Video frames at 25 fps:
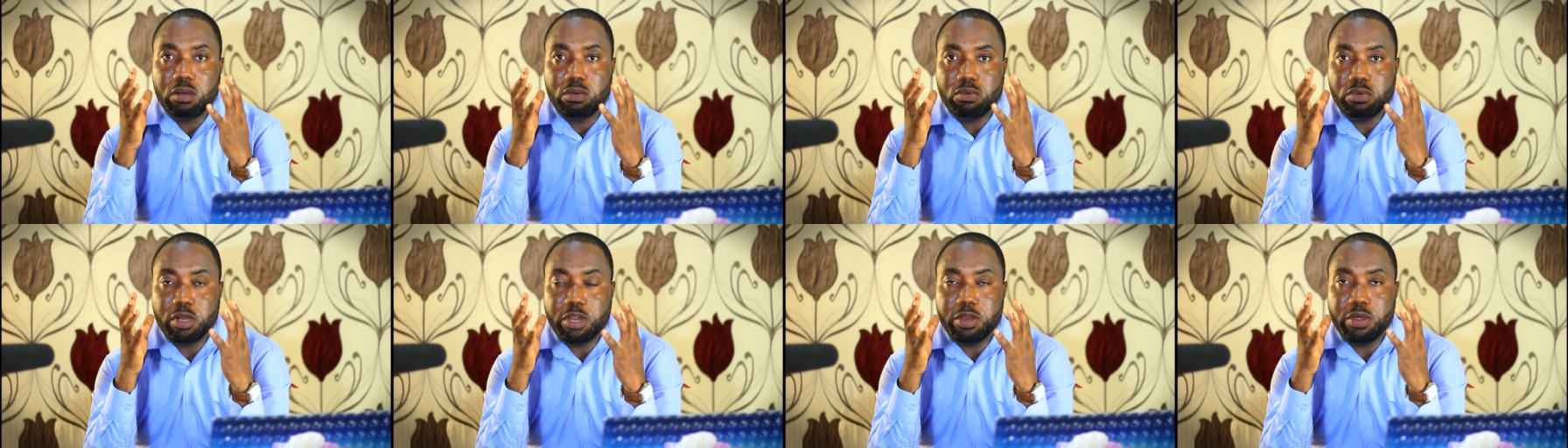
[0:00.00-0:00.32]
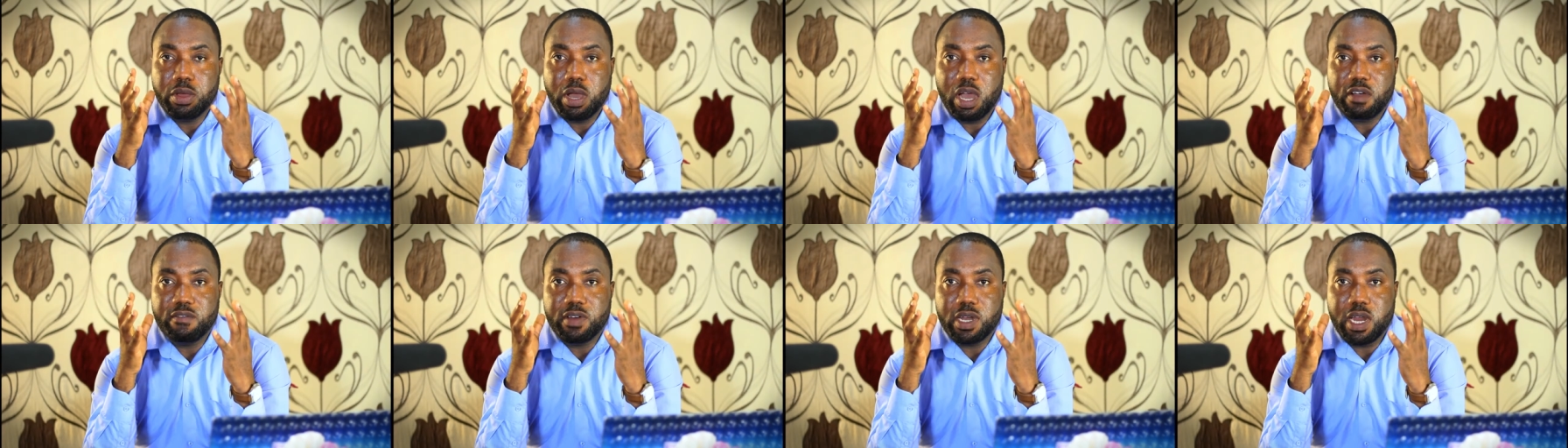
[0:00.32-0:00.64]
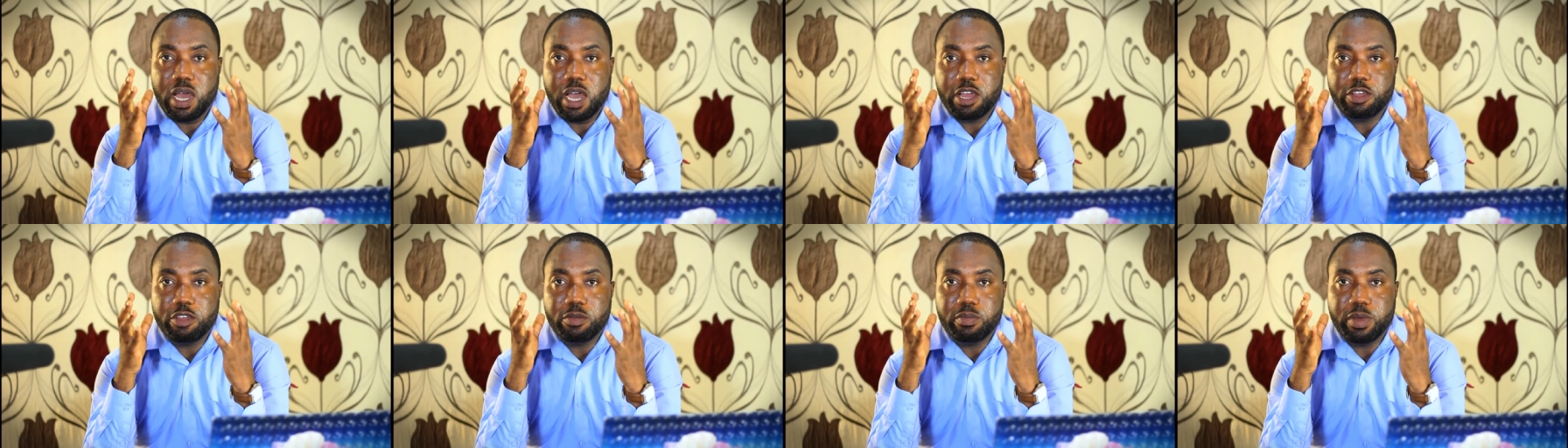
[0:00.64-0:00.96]
when you have an
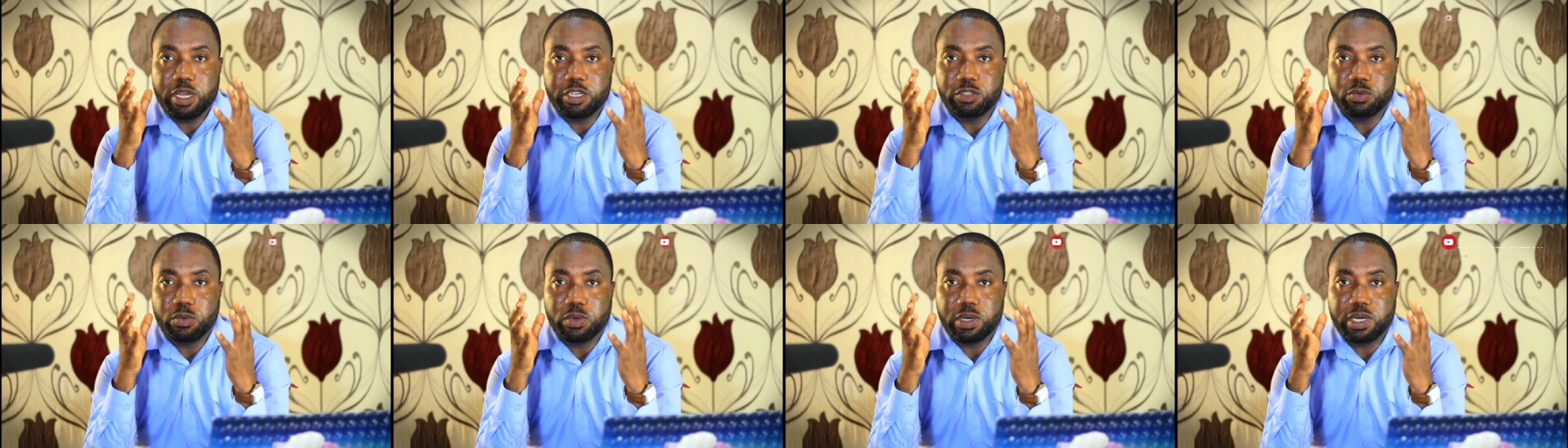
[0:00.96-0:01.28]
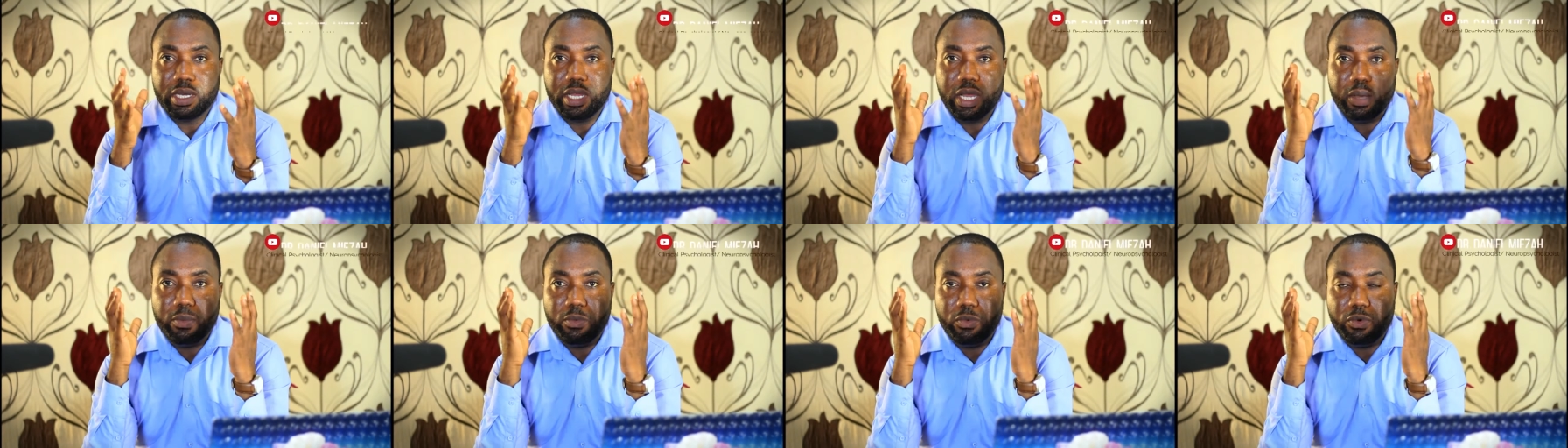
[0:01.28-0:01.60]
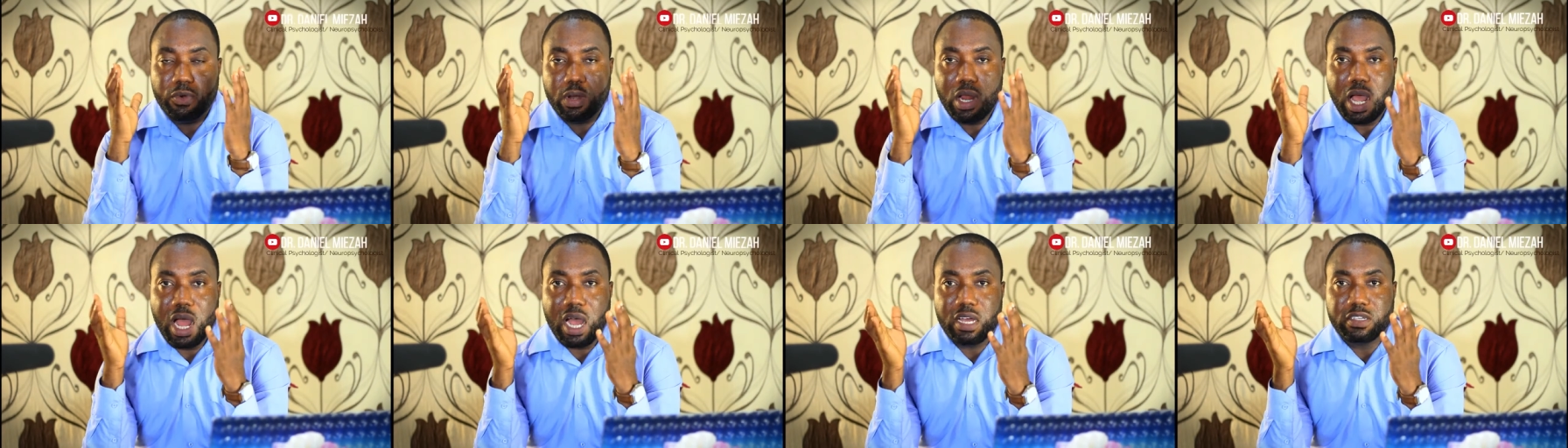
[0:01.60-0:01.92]
argument with them,
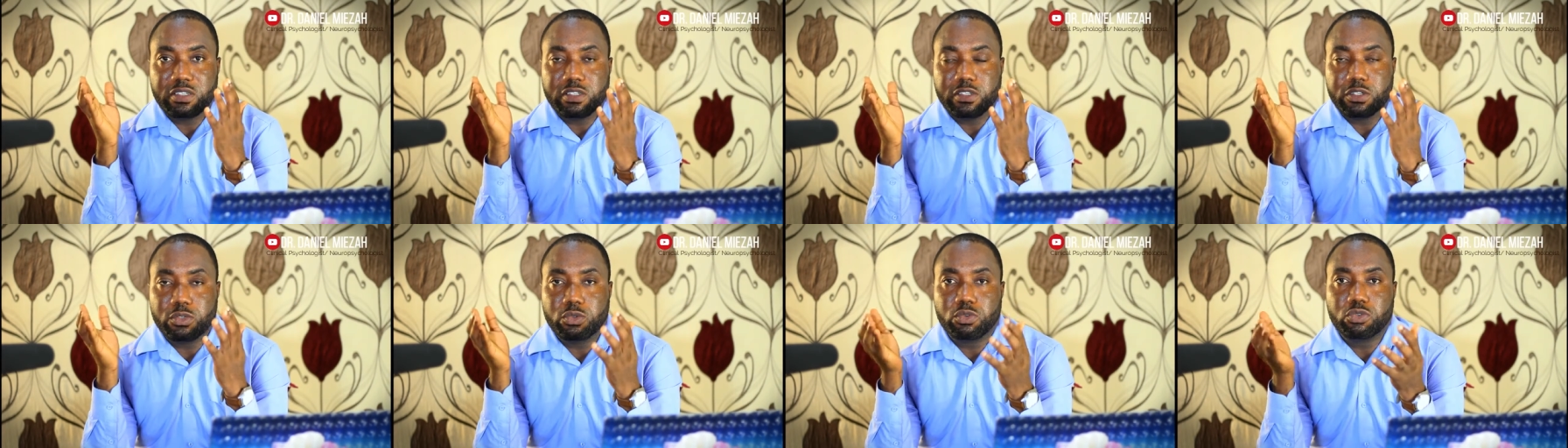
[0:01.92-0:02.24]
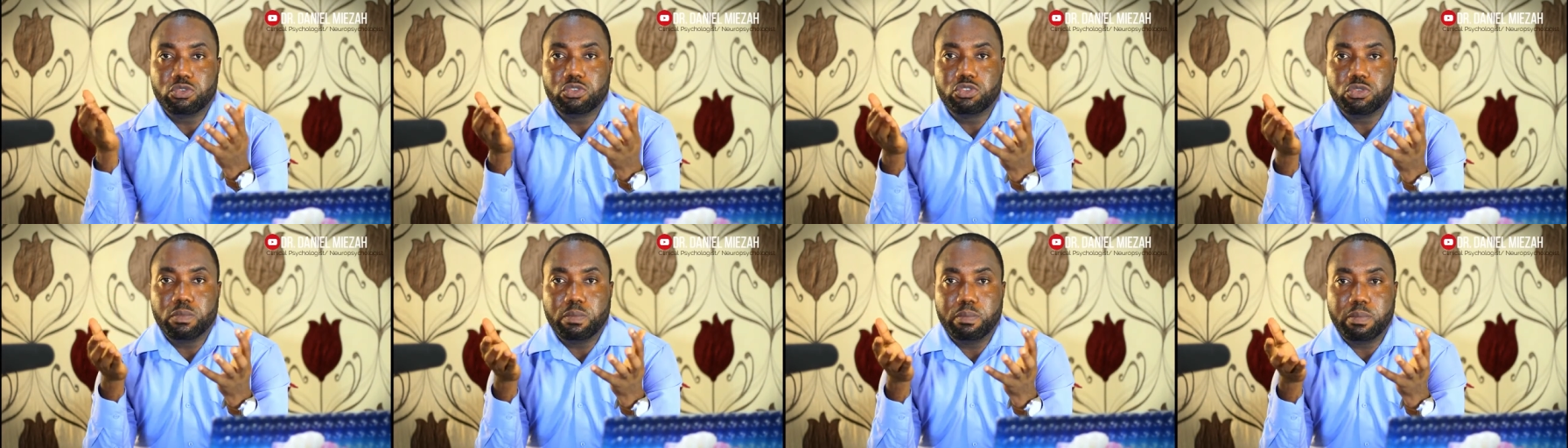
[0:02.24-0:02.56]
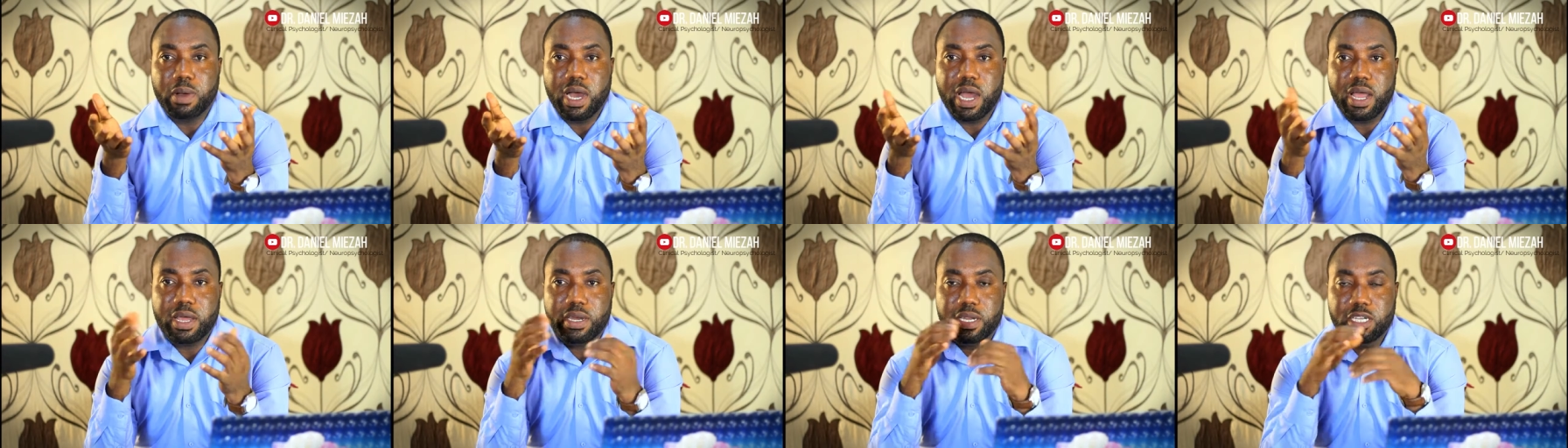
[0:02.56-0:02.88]
will ask you to
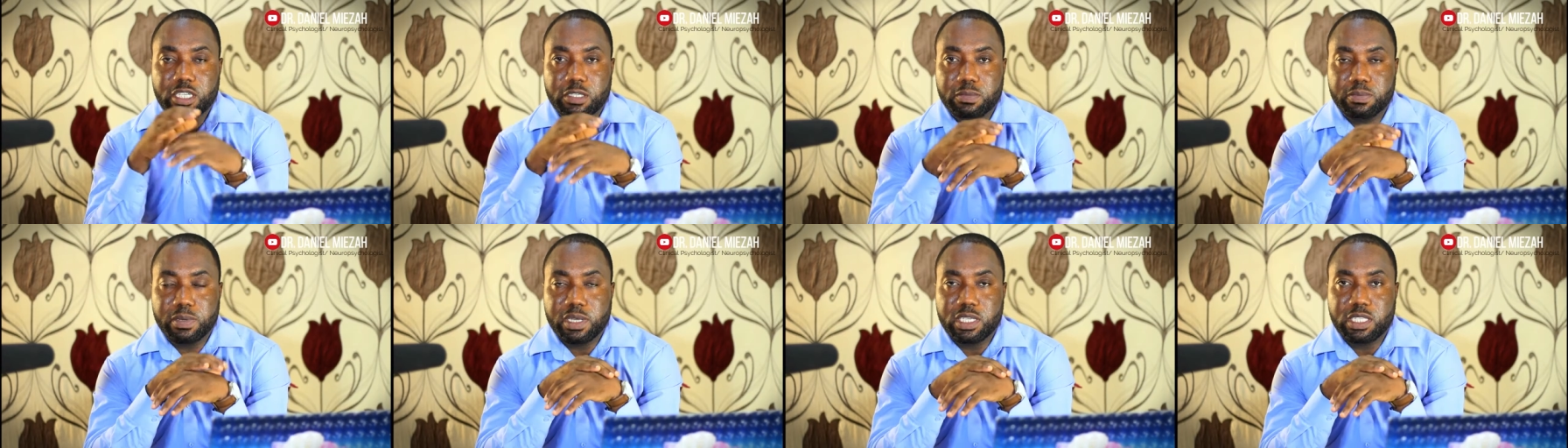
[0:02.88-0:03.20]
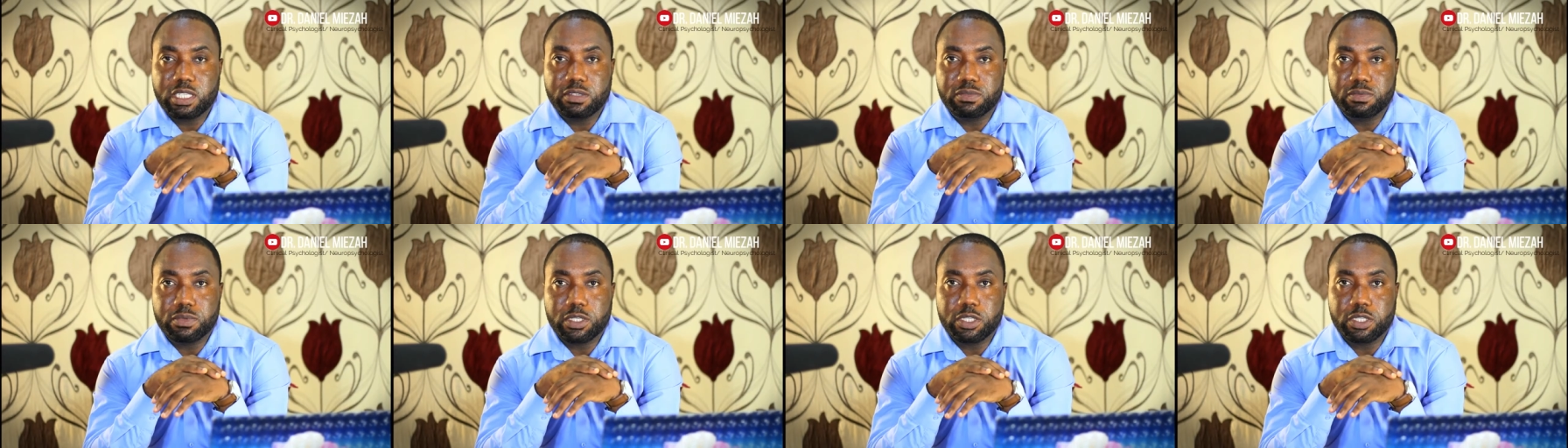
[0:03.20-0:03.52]
buy an expensive